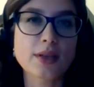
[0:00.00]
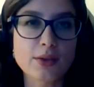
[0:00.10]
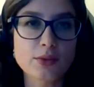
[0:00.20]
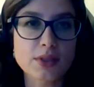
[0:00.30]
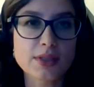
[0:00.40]

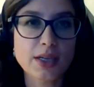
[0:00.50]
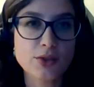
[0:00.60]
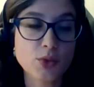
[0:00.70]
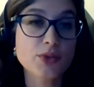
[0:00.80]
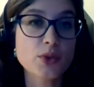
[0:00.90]
can
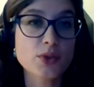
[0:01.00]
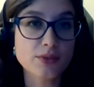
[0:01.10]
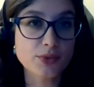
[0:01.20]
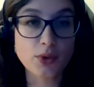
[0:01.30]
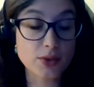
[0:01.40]
decide to
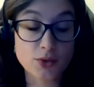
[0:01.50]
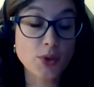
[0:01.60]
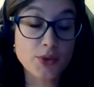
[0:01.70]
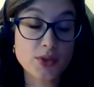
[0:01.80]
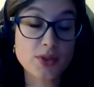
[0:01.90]

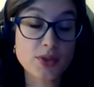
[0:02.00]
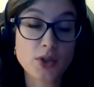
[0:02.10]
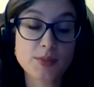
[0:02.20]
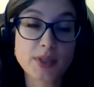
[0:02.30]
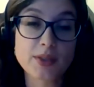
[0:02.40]
refuse
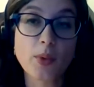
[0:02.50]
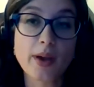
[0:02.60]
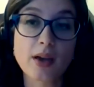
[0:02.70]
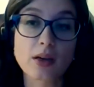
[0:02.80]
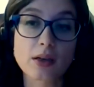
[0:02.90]
enforcement
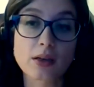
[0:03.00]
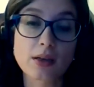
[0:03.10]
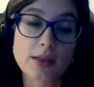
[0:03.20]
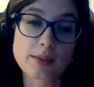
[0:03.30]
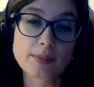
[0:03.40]

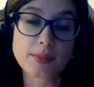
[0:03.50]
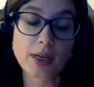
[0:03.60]
where